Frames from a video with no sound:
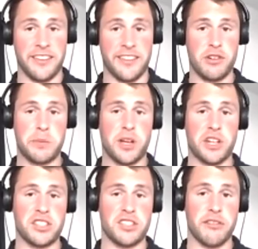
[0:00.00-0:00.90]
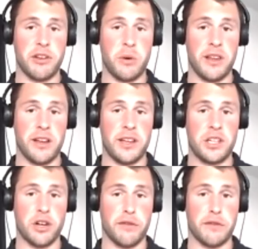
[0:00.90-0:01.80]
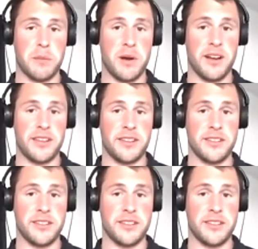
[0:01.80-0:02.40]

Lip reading: repercussions of it when I go for my